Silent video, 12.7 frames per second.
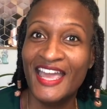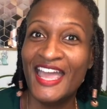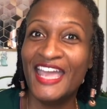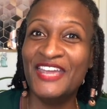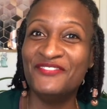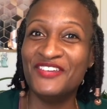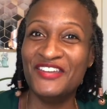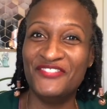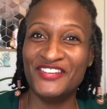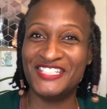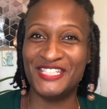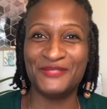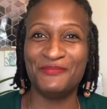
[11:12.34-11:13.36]
even if
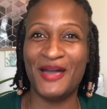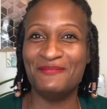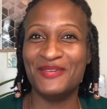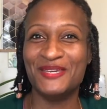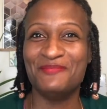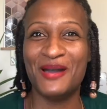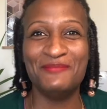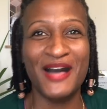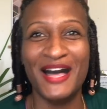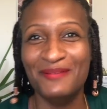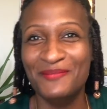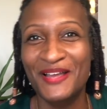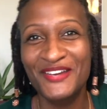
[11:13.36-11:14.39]
it's just by me and my
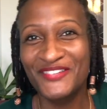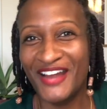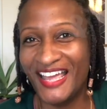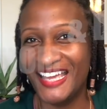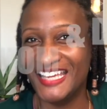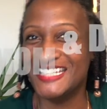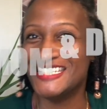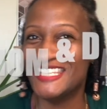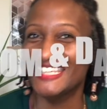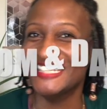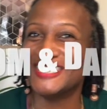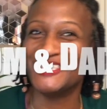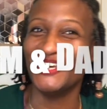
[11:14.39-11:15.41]
mom, right?
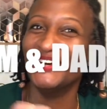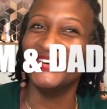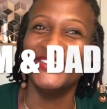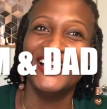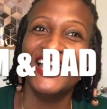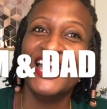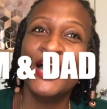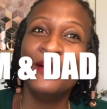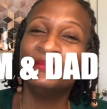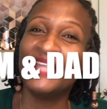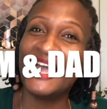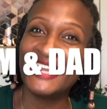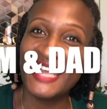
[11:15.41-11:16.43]
So
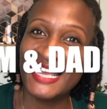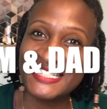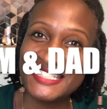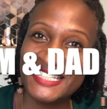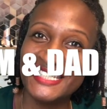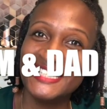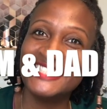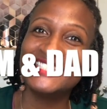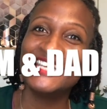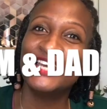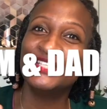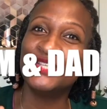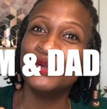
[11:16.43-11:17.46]
Black excellence,
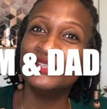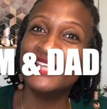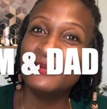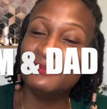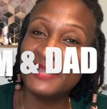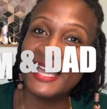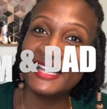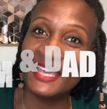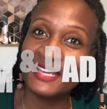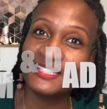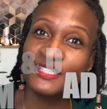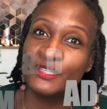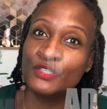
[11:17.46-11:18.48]
don't let Black
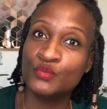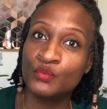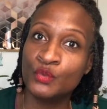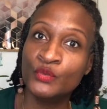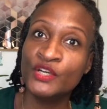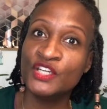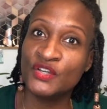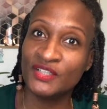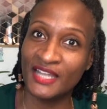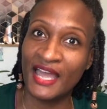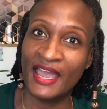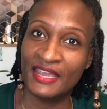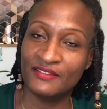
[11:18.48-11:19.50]
excellence ruin your
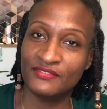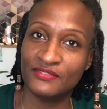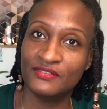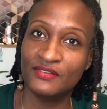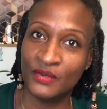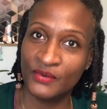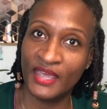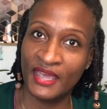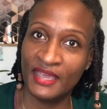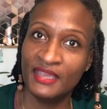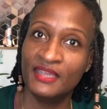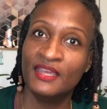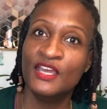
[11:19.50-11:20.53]
life,
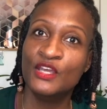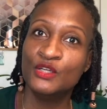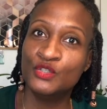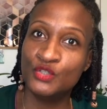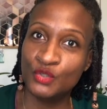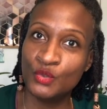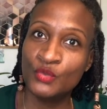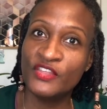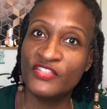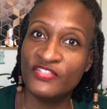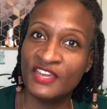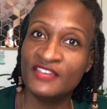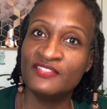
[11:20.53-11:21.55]
okay? Do the
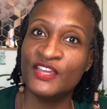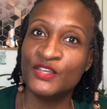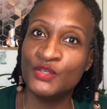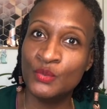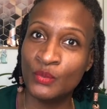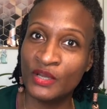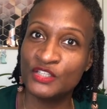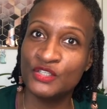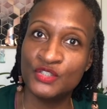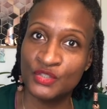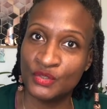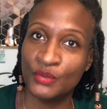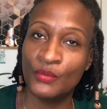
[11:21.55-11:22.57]
thing that you want to
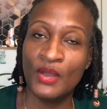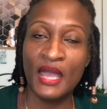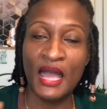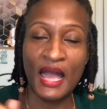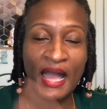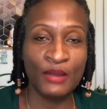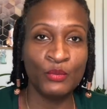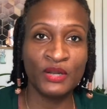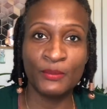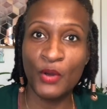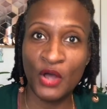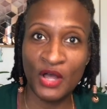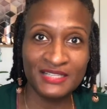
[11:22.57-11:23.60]
do. I want to
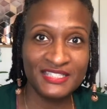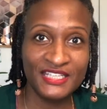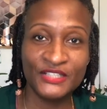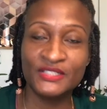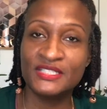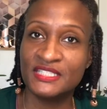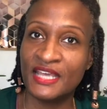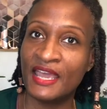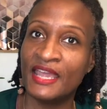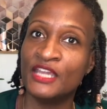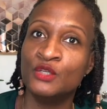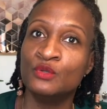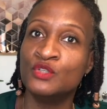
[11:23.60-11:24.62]
pause here and say
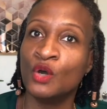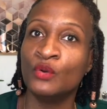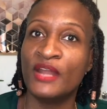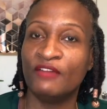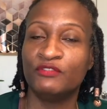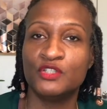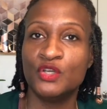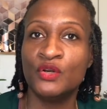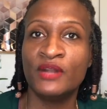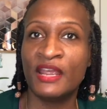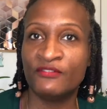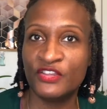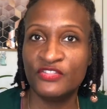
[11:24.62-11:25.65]
you don't have to turn
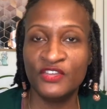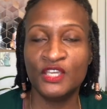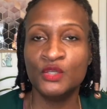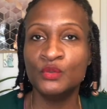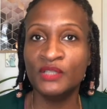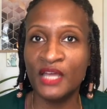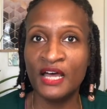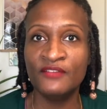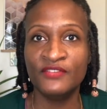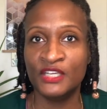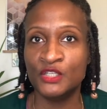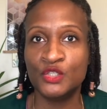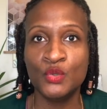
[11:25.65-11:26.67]
everything you love
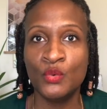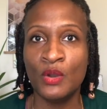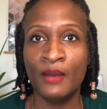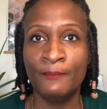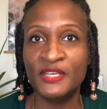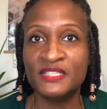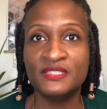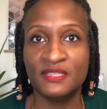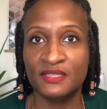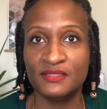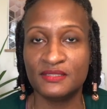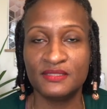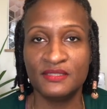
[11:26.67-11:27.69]
into a
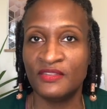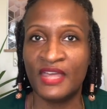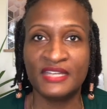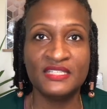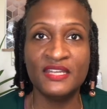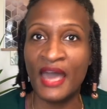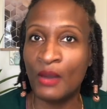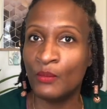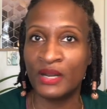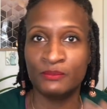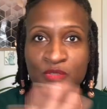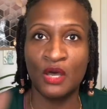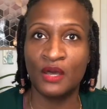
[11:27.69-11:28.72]
business. That's not what
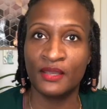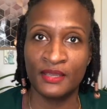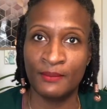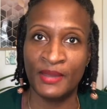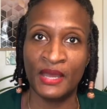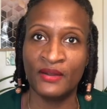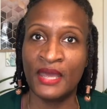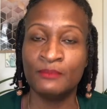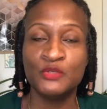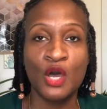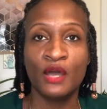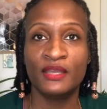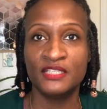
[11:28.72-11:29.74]
I'm talking about. I'm
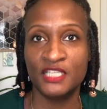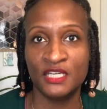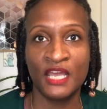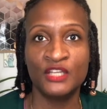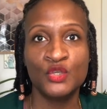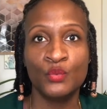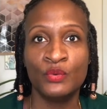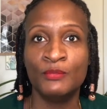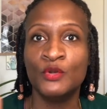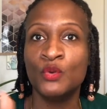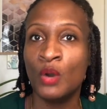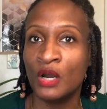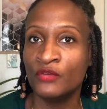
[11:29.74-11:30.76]
talking today to women
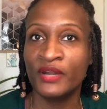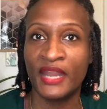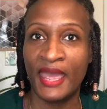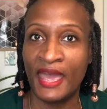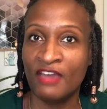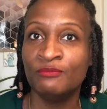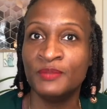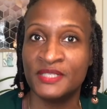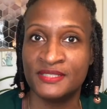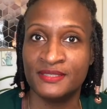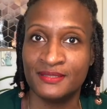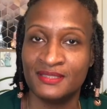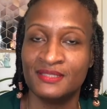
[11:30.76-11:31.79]
who already have
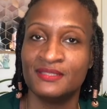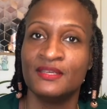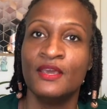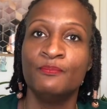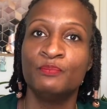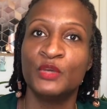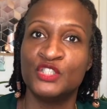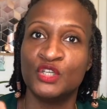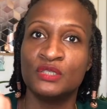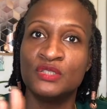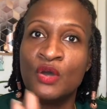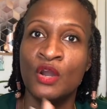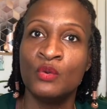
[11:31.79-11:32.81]
businesses, but just
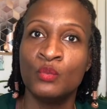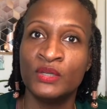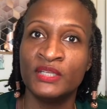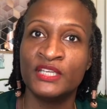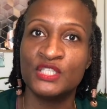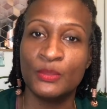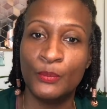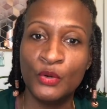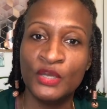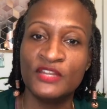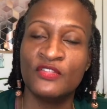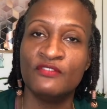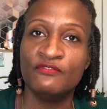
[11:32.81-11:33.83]
aren't willing to
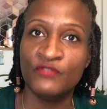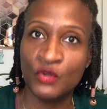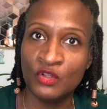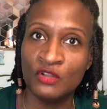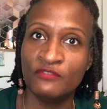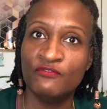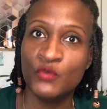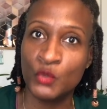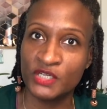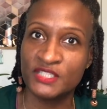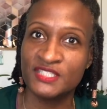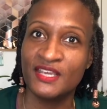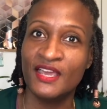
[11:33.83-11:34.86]
put the full force